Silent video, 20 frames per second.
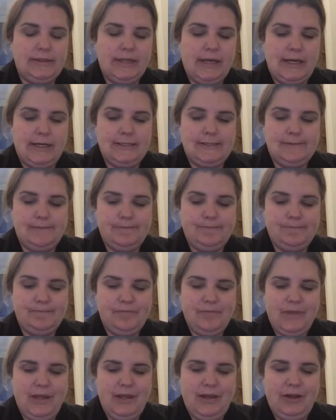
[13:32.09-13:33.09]

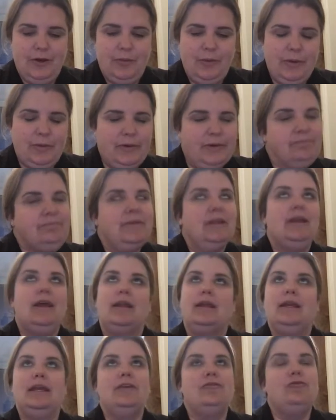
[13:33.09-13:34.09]
We were
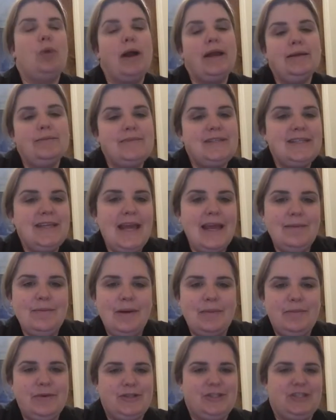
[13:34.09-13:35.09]
going to give YMCA
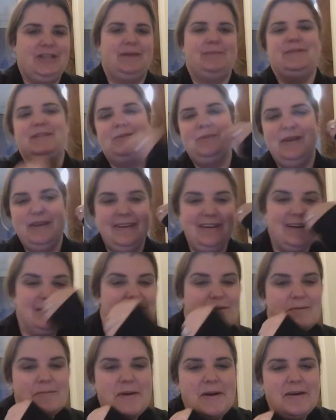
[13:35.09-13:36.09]
memberships and we were going
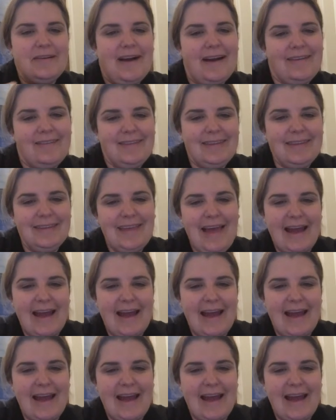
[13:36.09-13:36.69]
to promote healthy,